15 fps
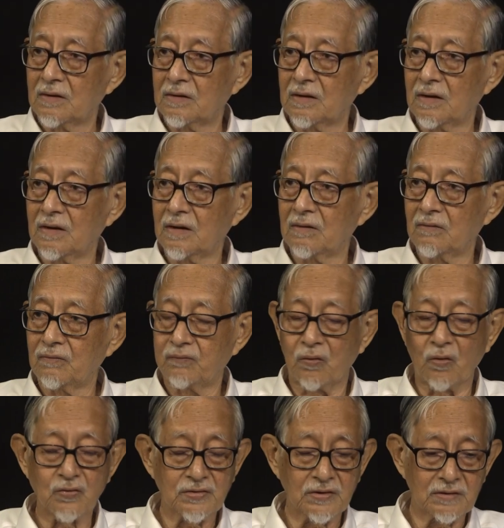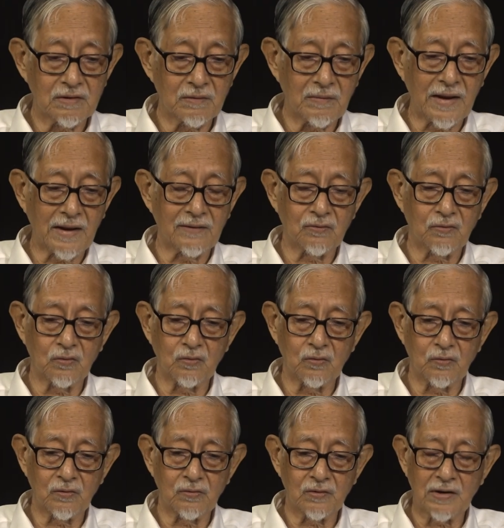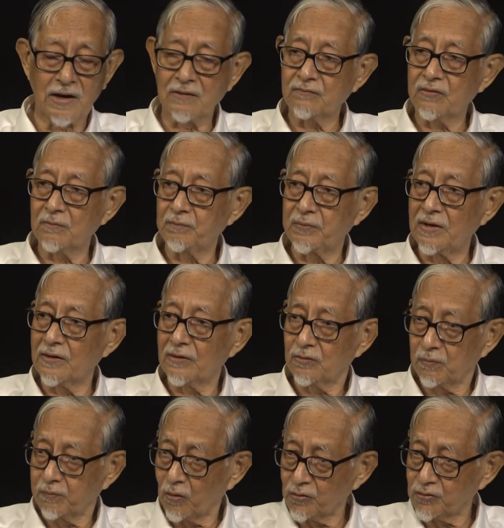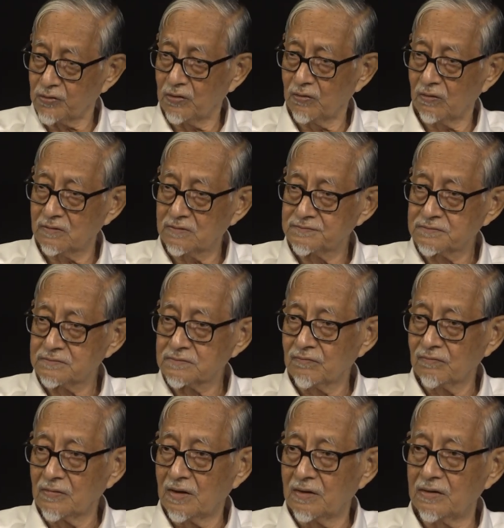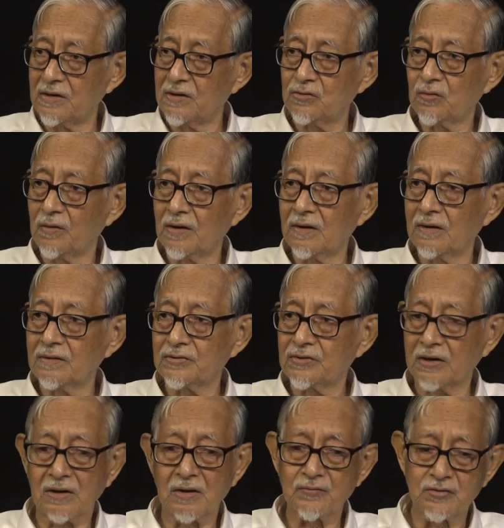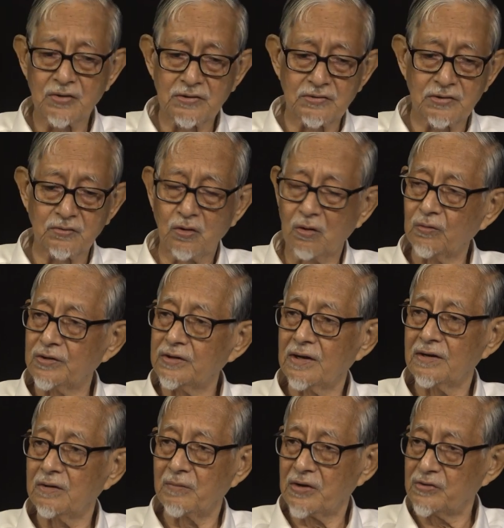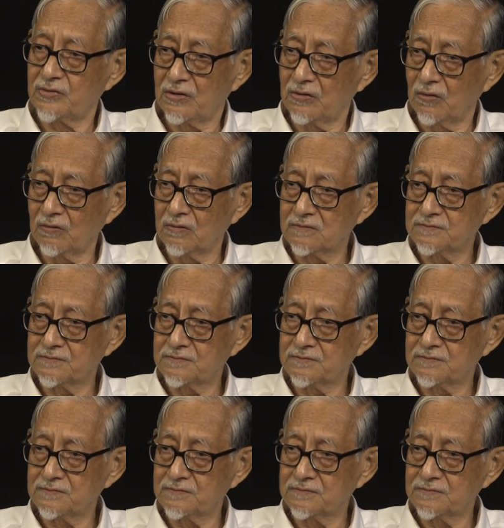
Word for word: then uh, forcing the man to run from pillar to post, you know. These were circumstances nobody had imagined.